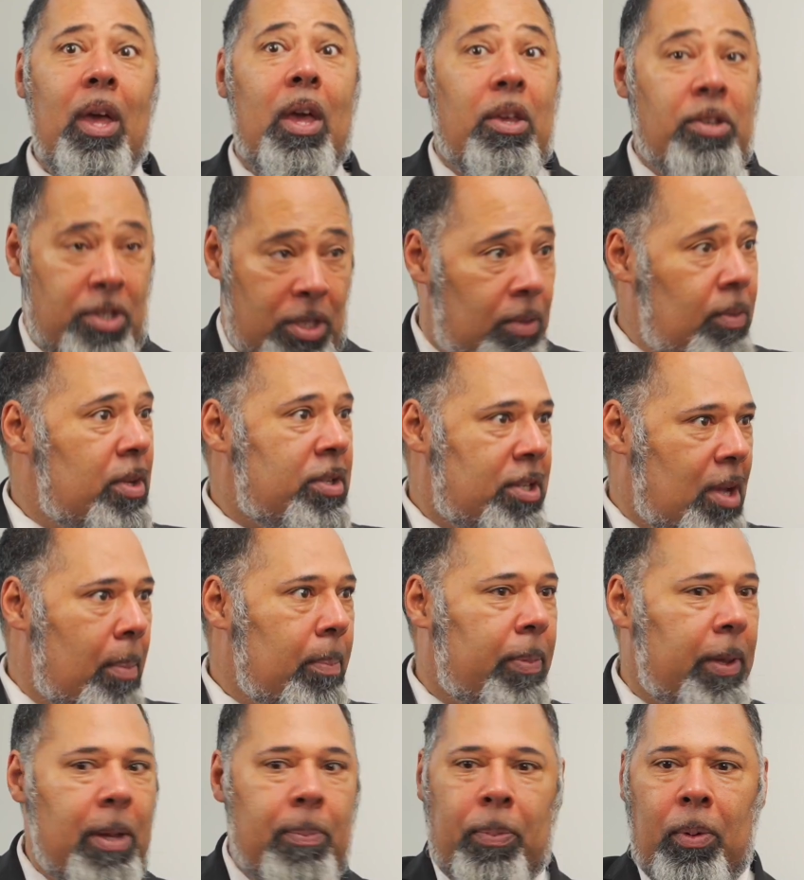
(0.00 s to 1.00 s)
So there are some
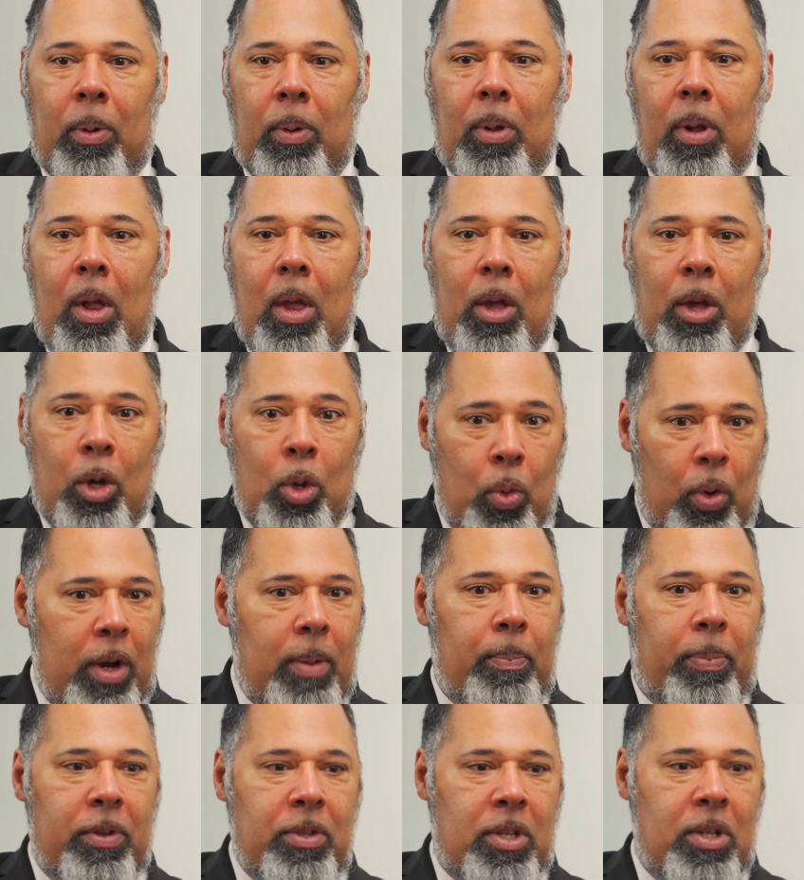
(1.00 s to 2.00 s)
people who are in
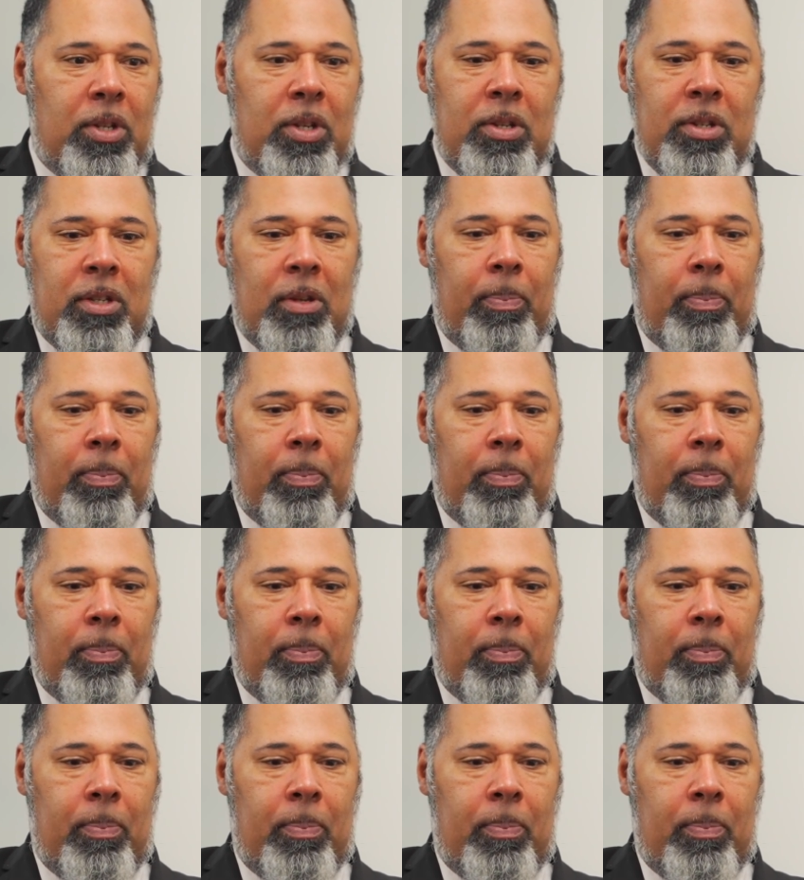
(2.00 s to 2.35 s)
positions